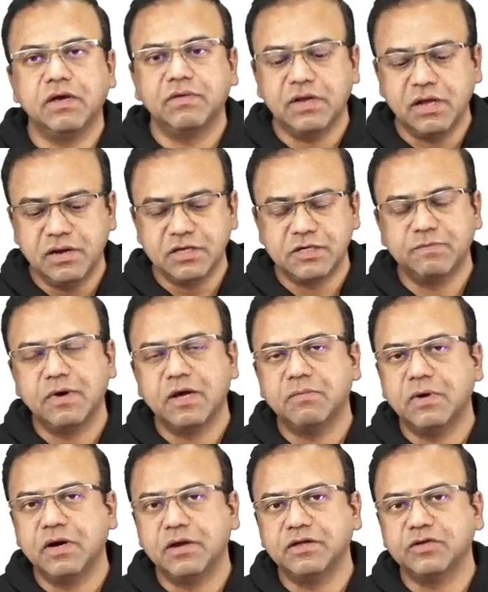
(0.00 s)
whether this
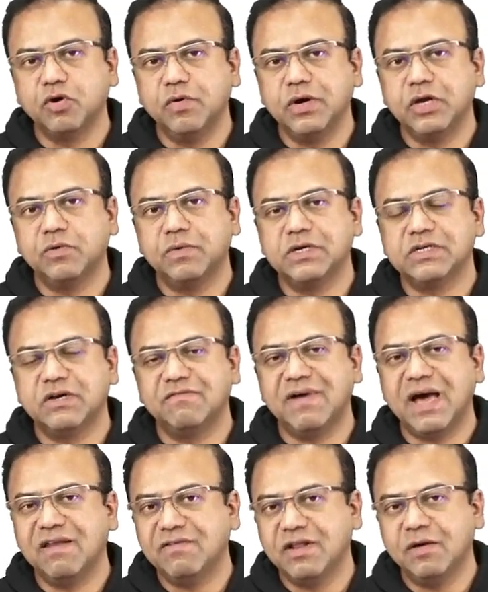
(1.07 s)
murmur is going towards a
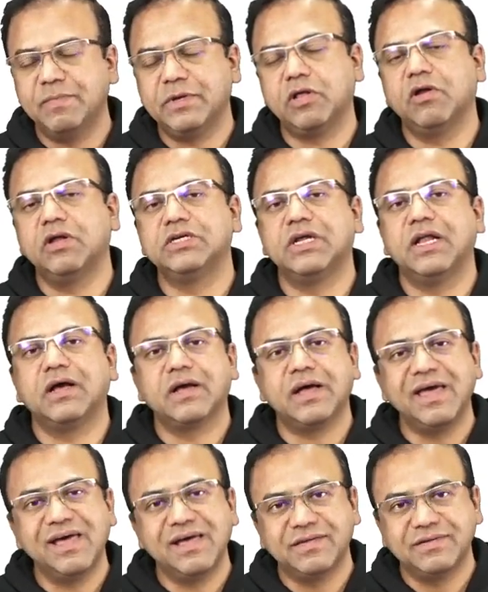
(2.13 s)
valvular pathology like
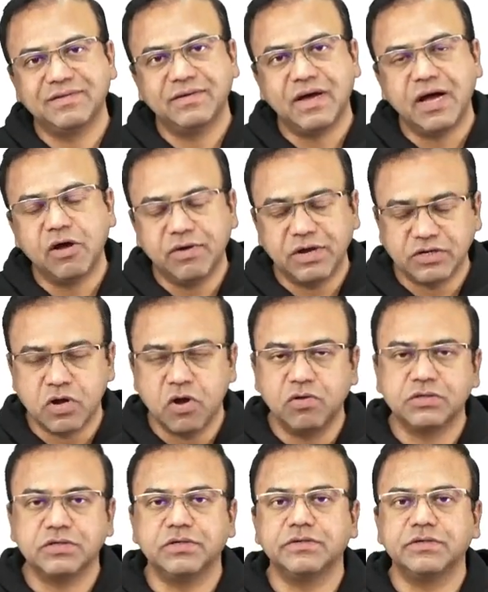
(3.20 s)
AS, aortic
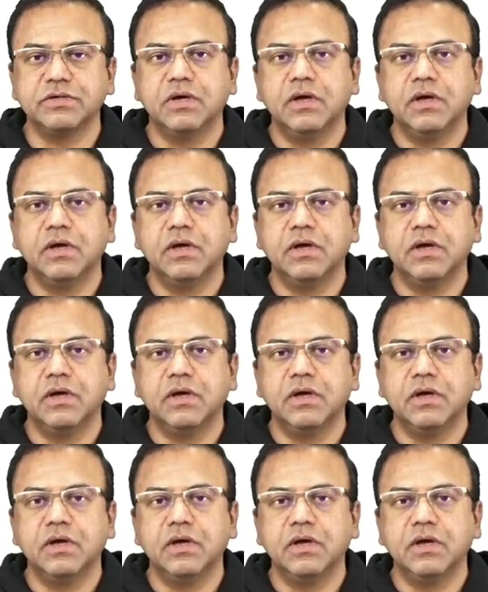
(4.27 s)
stenosis